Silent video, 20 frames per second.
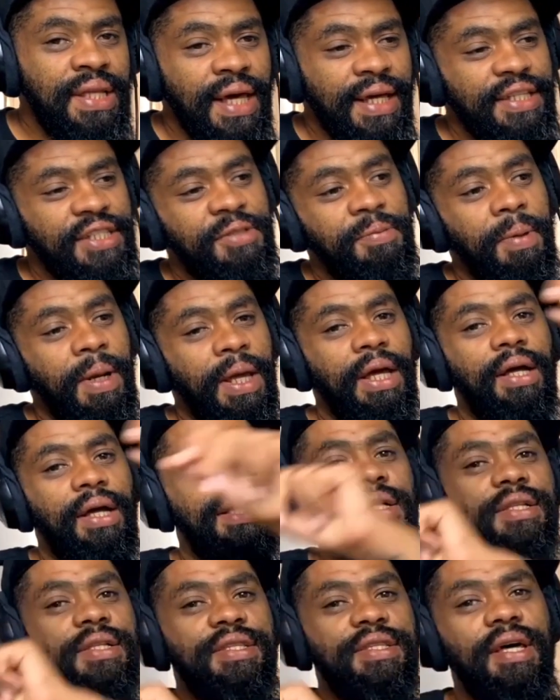It's like he
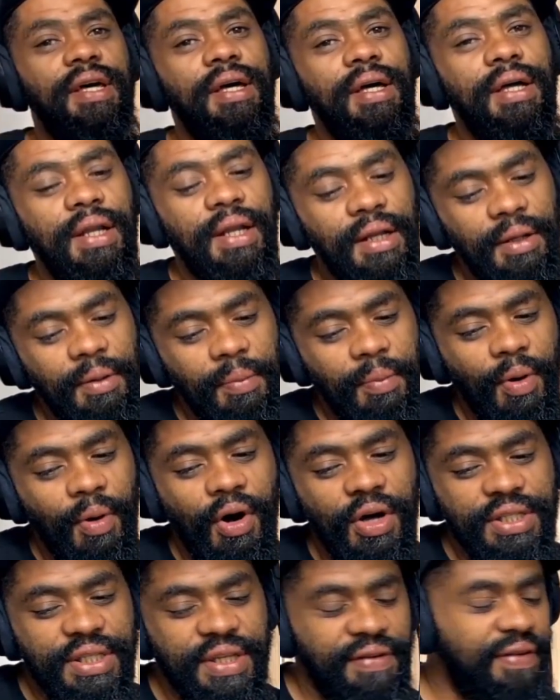sprinkles the little
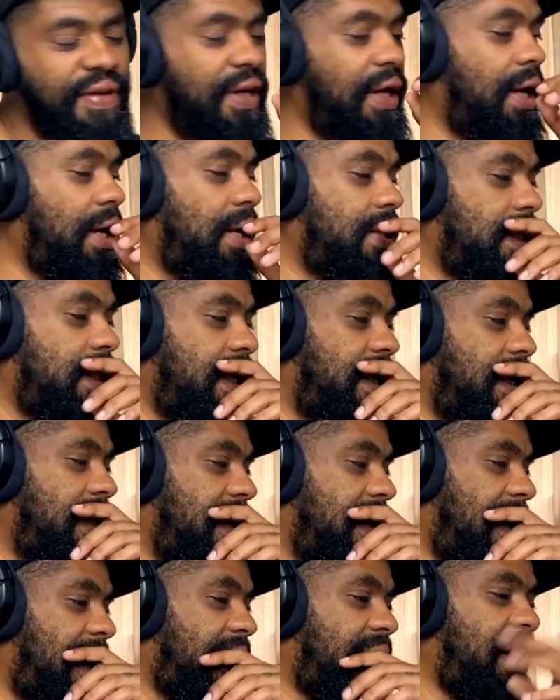bars every here and
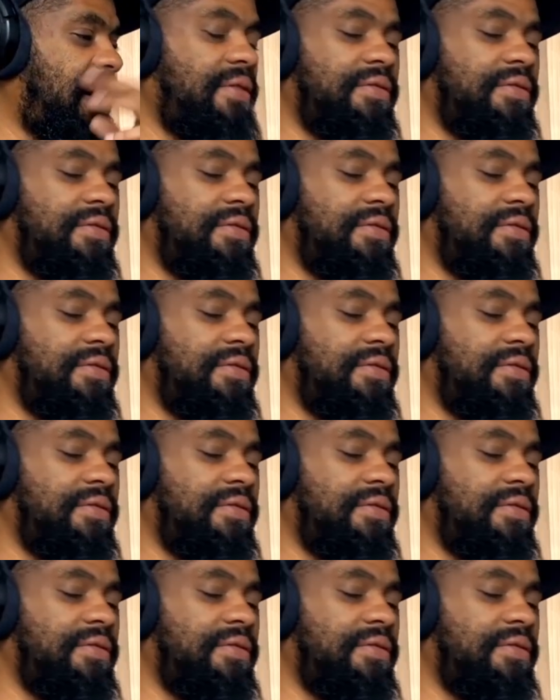there.